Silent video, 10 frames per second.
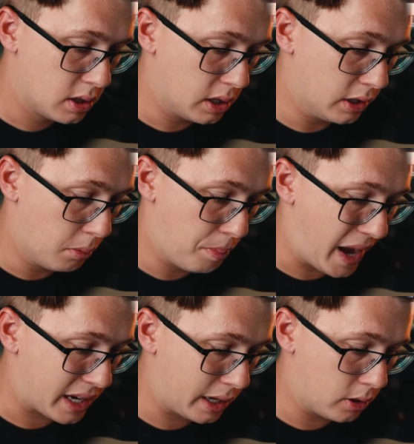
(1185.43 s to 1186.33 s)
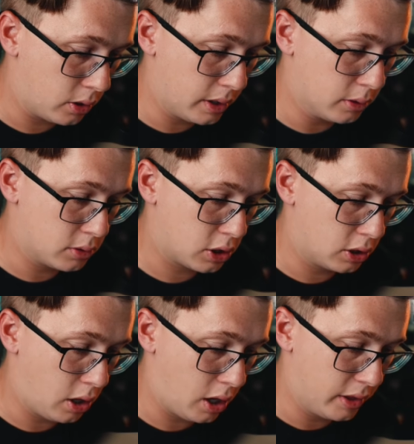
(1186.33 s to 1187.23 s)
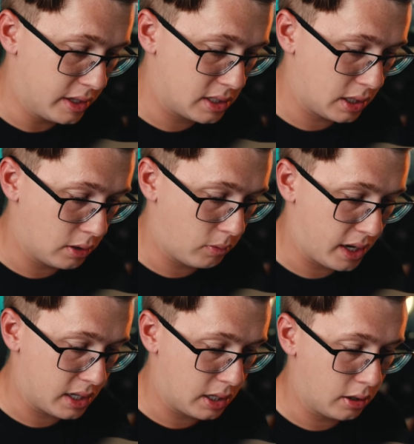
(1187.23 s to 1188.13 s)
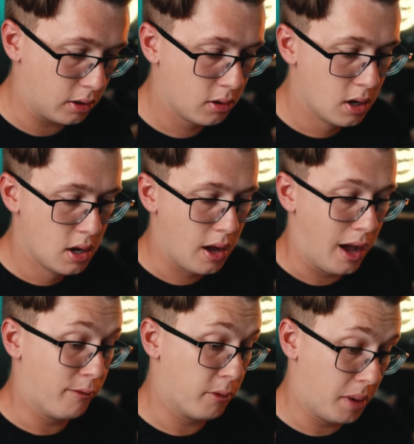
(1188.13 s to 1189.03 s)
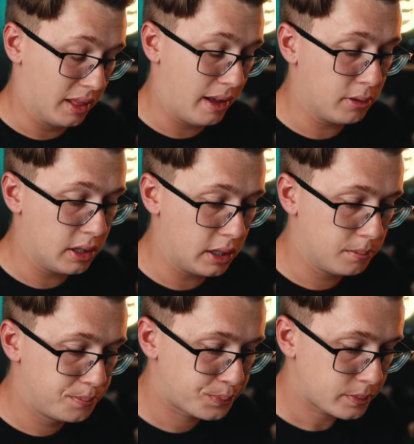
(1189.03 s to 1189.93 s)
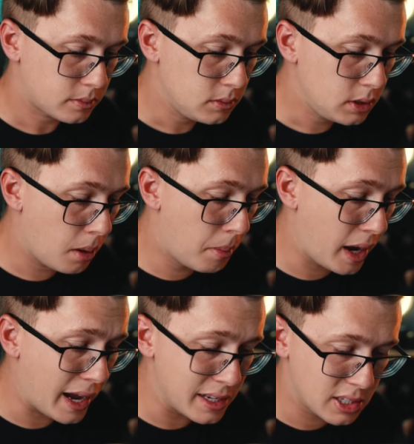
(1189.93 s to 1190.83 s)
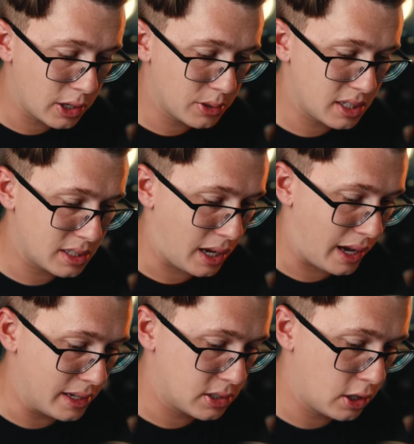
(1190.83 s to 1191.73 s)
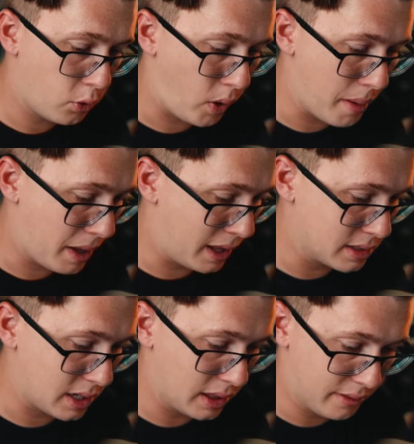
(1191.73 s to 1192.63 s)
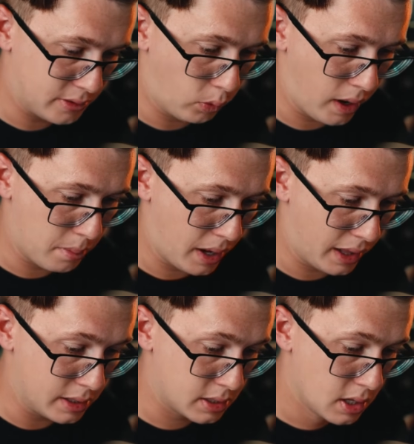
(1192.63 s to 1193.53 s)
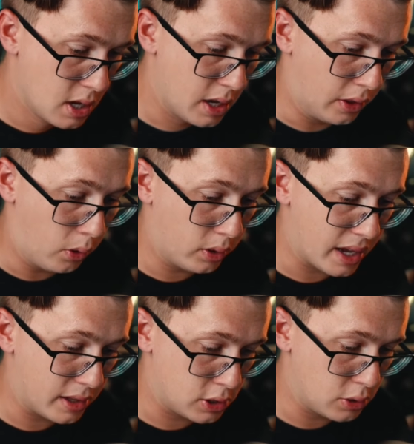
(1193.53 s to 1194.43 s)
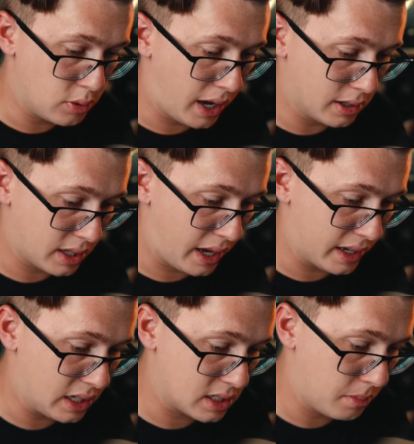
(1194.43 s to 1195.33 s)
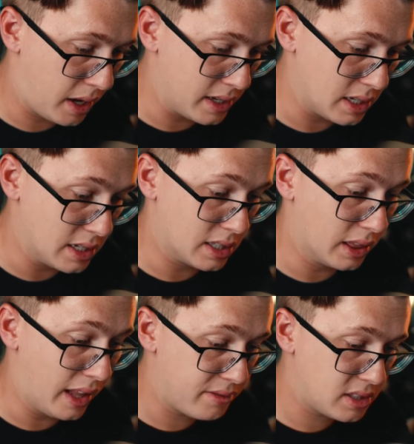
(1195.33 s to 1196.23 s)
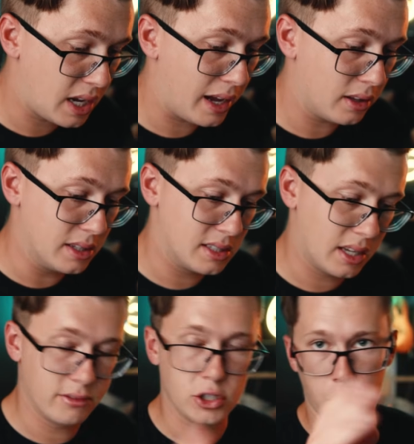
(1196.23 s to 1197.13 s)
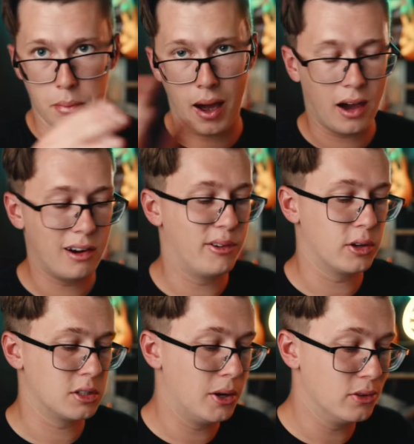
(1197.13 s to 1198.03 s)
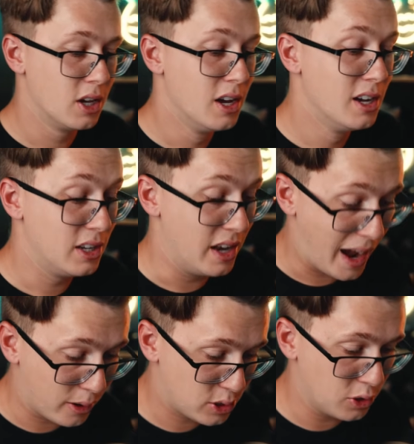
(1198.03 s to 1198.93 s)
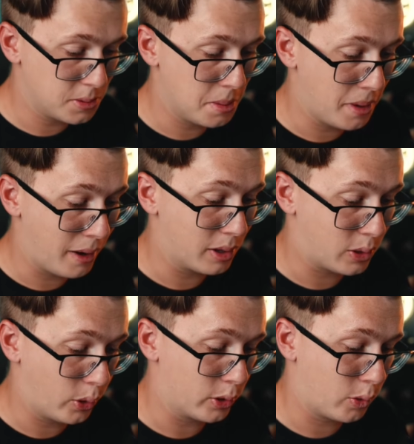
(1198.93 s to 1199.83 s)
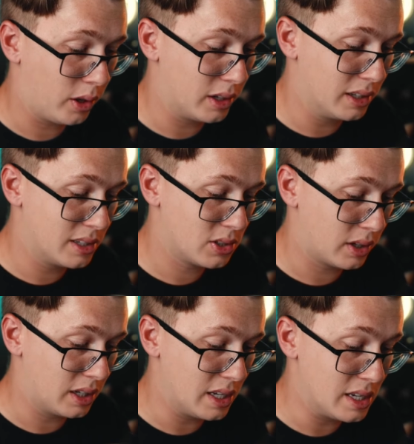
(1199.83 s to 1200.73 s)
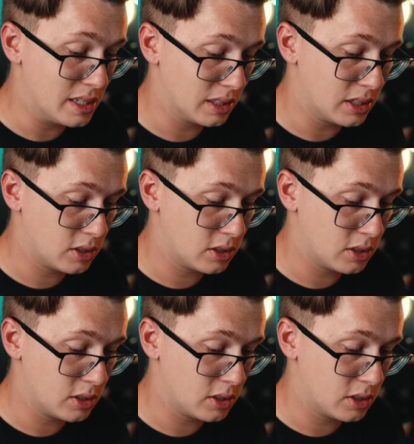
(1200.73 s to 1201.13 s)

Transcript: the little back arrow, it'll turn on this thing right here for my leveling. My ISO is set to ISO, white balance I left to white balance. And the only other two dials that I customize is the left dial, instead of showing my autofocus modes, now shows me my record quality list, so I can easily